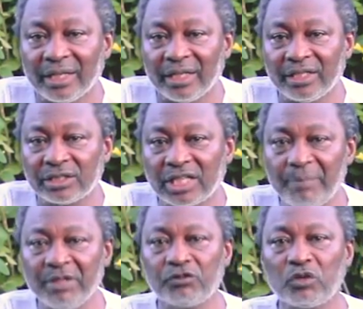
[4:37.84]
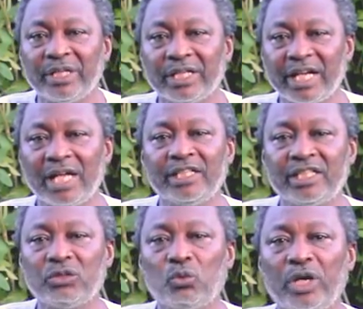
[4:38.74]
is coming from a
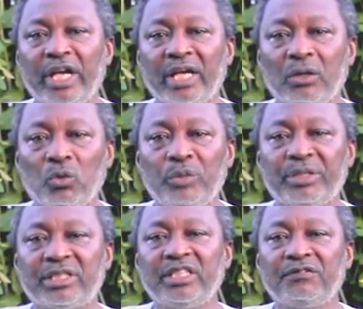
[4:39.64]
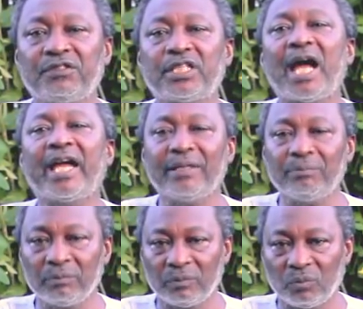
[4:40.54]
reality where we perceive
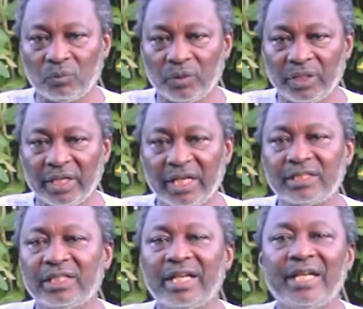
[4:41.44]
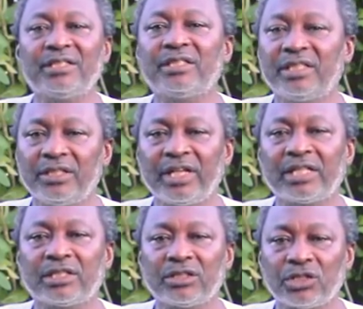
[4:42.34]
time as an entity
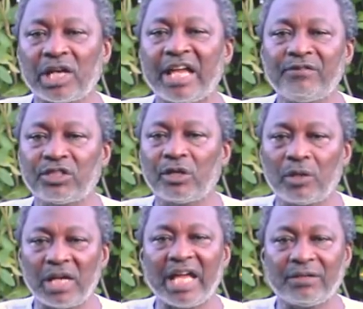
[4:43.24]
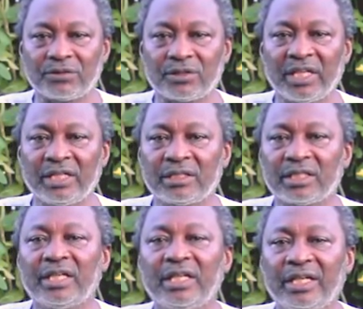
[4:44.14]
that drives our lives and
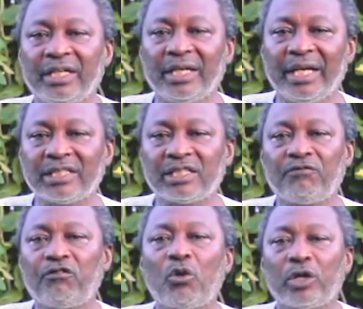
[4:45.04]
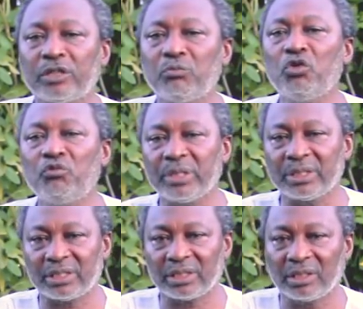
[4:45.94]
has a forward
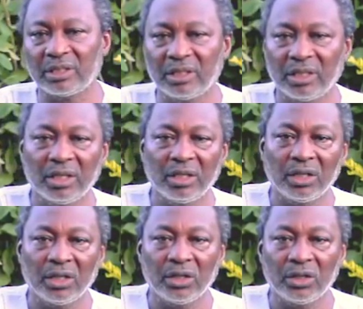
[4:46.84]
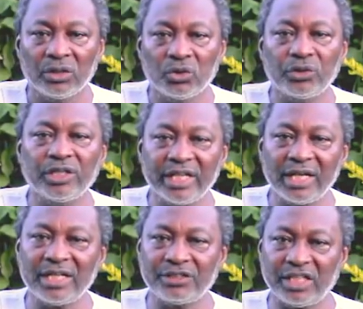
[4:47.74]
movement, to the
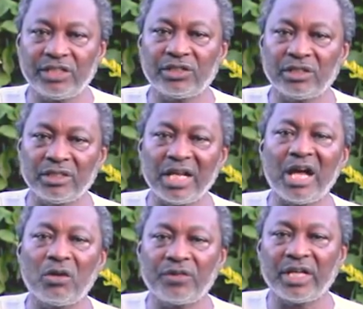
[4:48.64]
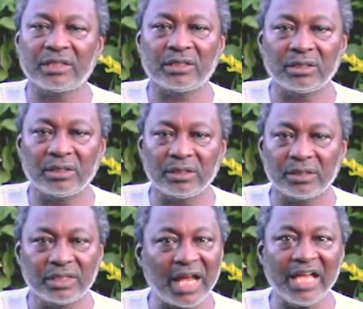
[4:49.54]
realization now that
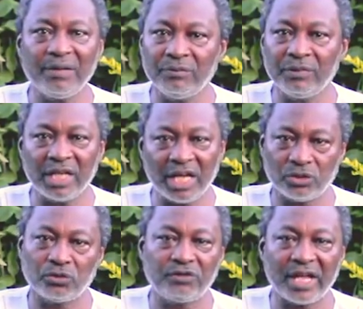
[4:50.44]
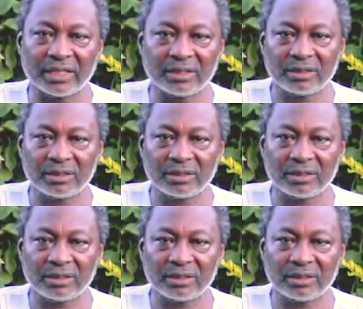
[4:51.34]
time, in actual fact,